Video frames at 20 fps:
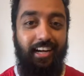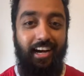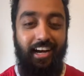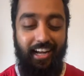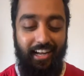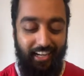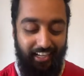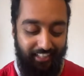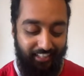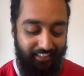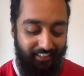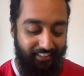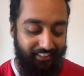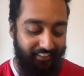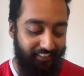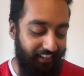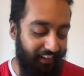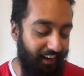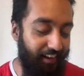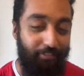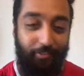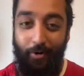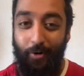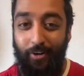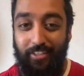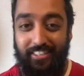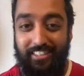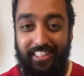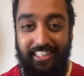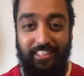Of
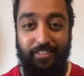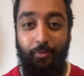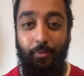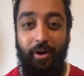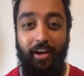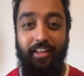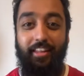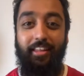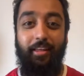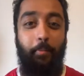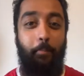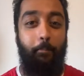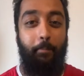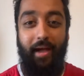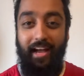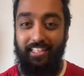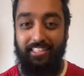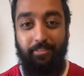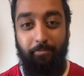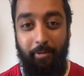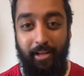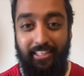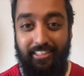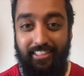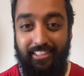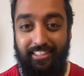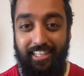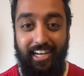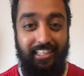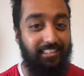course, these weren't the best base
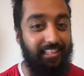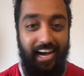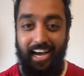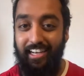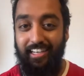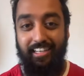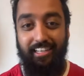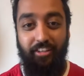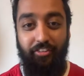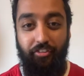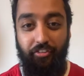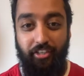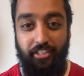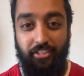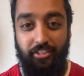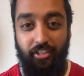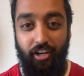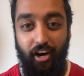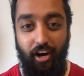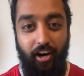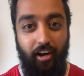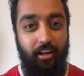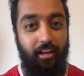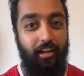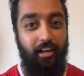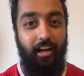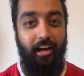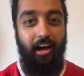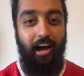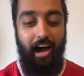designs anti-3-star.
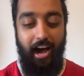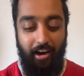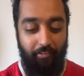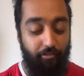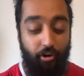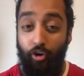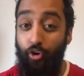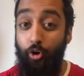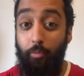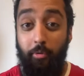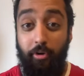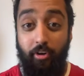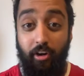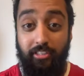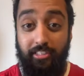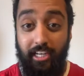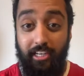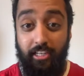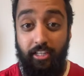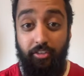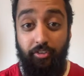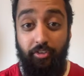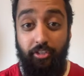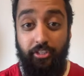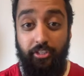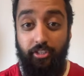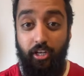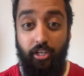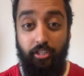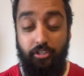I've not come across
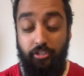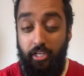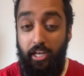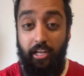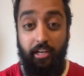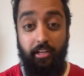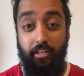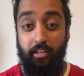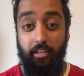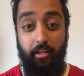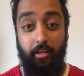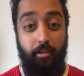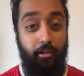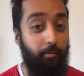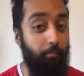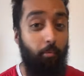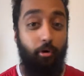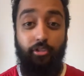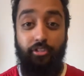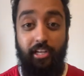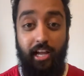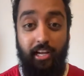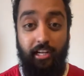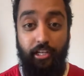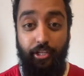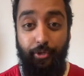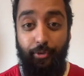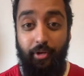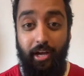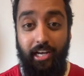anti-3-stars, and most
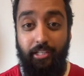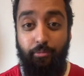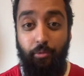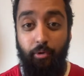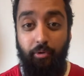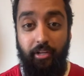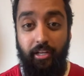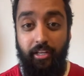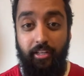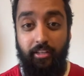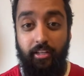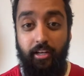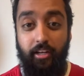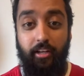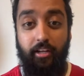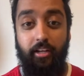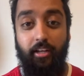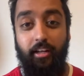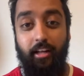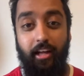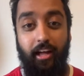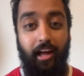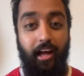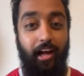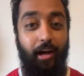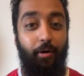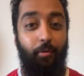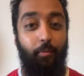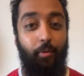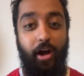likely you guys won't either.
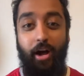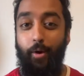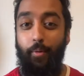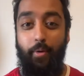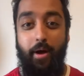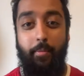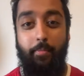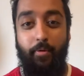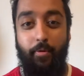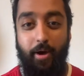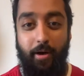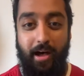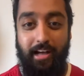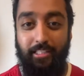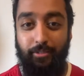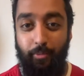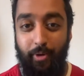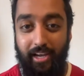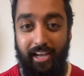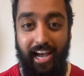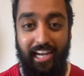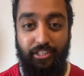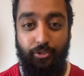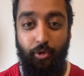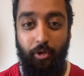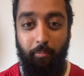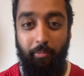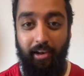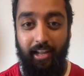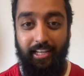We're
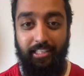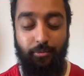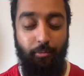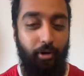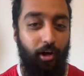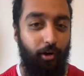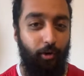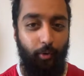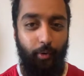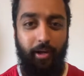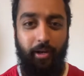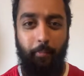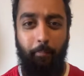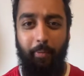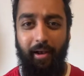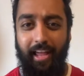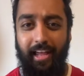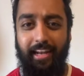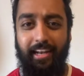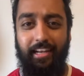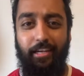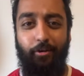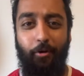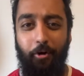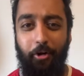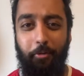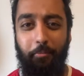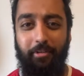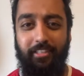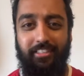casual players, we're not playing in
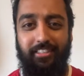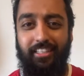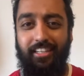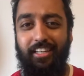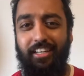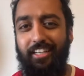tournaments.